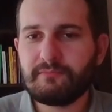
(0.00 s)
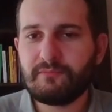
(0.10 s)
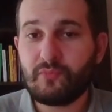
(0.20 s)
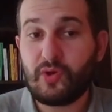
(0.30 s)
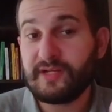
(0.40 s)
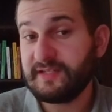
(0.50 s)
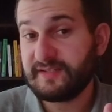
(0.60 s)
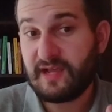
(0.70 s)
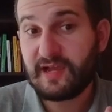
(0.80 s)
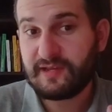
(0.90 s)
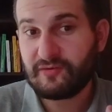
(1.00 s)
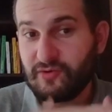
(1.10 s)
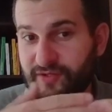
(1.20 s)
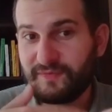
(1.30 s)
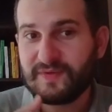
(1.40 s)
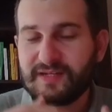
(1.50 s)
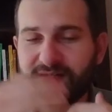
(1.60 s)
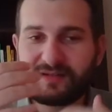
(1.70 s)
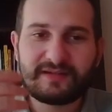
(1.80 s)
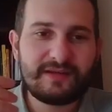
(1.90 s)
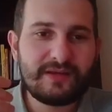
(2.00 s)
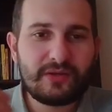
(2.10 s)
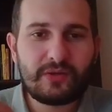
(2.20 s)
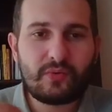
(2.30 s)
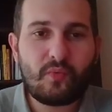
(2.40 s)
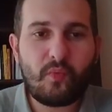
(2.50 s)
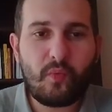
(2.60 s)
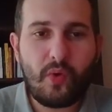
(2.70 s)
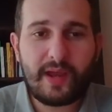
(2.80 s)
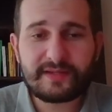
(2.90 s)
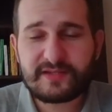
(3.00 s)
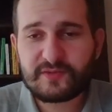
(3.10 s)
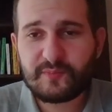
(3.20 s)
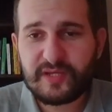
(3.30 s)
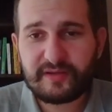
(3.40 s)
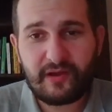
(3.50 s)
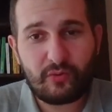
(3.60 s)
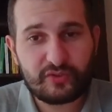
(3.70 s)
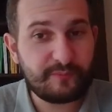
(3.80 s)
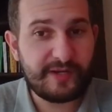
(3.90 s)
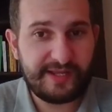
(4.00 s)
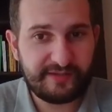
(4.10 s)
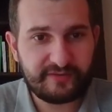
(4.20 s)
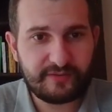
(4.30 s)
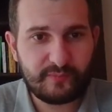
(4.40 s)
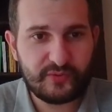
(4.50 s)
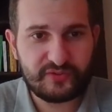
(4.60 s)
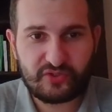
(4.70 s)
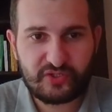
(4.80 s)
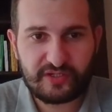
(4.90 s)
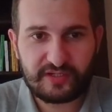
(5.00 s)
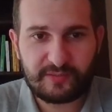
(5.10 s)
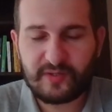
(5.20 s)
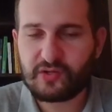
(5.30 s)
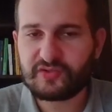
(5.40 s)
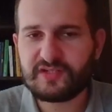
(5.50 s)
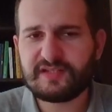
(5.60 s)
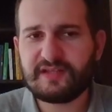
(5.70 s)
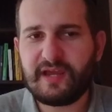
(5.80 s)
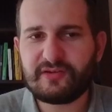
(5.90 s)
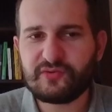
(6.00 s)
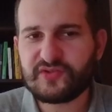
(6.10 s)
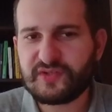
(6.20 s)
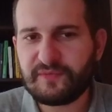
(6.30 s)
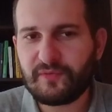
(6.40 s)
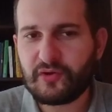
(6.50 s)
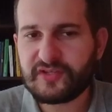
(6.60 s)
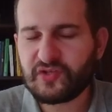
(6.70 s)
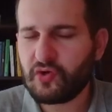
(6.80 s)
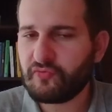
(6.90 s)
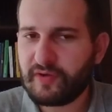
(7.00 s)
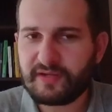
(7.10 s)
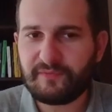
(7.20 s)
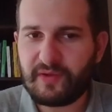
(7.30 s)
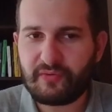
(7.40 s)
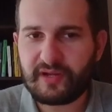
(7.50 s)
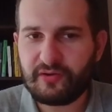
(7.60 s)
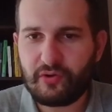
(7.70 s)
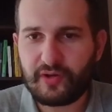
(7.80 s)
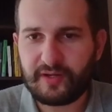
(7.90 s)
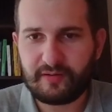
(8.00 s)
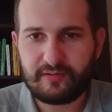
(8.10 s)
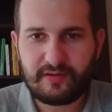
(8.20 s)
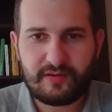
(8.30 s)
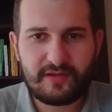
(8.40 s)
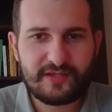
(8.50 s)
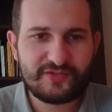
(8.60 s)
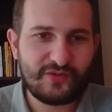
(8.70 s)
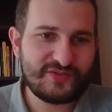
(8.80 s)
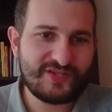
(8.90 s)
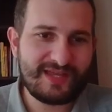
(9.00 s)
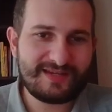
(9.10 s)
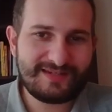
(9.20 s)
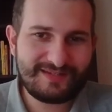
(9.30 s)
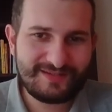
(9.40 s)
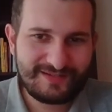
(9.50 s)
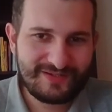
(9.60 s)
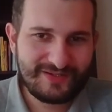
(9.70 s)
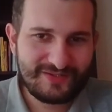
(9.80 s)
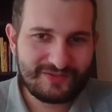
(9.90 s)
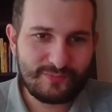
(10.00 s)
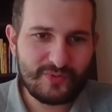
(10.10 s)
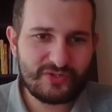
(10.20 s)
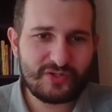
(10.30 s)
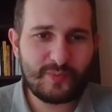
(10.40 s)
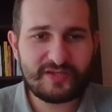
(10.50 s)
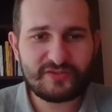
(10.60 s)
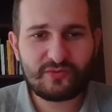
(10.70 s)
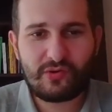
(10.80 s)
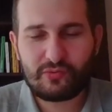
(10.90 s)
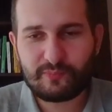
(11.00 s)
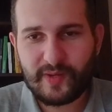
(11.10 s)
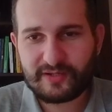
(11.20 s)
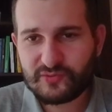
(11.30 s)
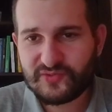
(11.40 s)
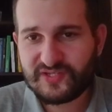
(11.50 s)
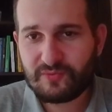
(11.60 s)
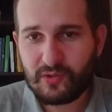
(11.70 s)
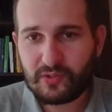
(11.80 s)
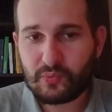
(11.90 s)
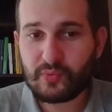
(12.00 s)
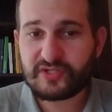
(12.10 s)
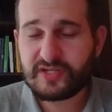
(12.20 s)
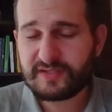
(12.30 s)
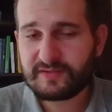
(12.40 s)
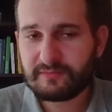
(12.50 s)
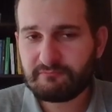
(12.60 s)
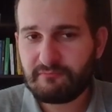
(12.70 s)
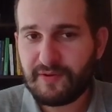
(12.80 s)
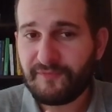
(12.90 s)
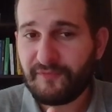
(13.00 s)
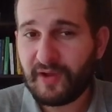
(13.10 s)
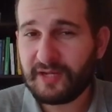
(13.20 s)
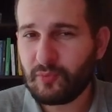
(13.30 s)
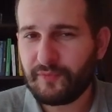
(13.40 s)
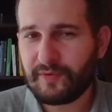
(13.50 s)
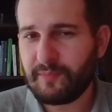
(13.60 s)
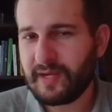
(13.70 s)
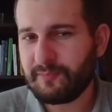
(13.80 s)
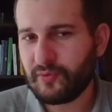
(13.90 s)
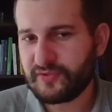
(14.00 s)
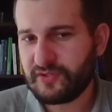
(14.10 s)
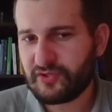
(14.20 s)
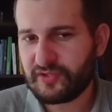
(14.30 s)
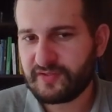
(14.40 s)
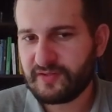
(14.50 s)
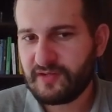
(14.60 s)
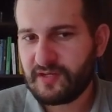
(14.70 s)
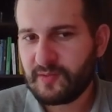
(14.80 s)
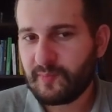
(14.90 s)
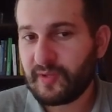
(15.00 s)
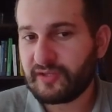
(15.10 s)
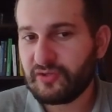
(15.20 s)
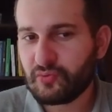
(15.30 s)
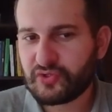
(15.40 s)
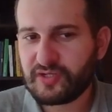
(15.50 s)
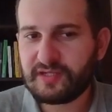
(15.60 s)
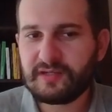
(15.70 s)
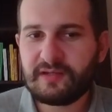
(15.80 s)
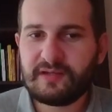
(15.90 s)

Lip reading: or at least I got the feeling, that white is being outplayed positionally, because this knight on c4 is already very annoying. So suddenly the bishop has to go back to c1, which is a fine move in many positions, but usually